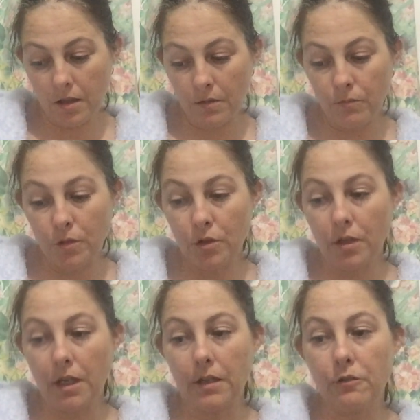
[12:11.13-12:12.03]
I'm not
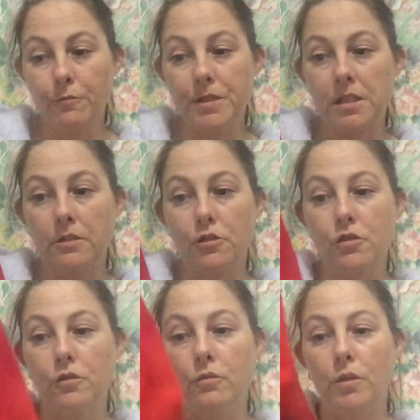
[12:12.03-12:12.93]
100%
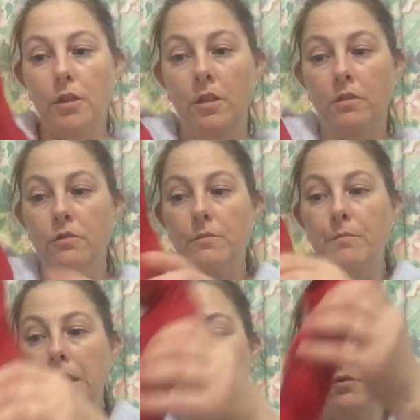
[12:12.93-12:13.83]
sure what I could
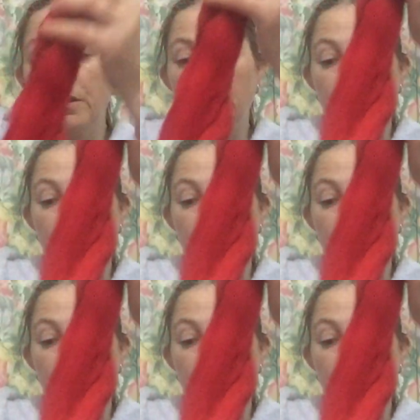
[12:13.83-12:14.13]
make with